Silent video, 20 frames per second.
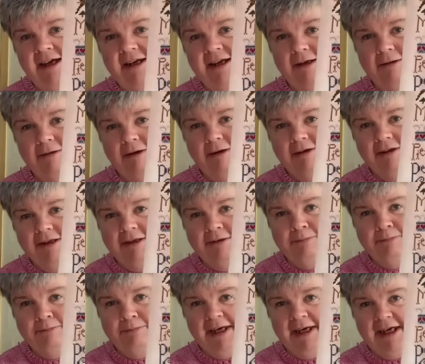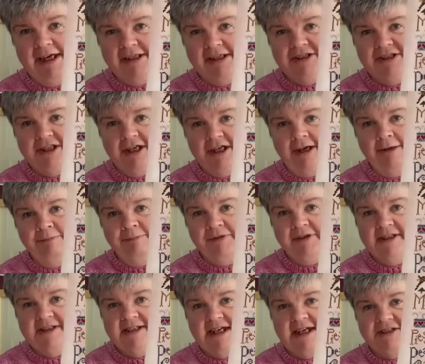Now on the picture
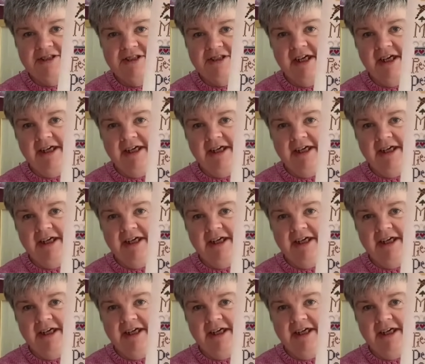there's actually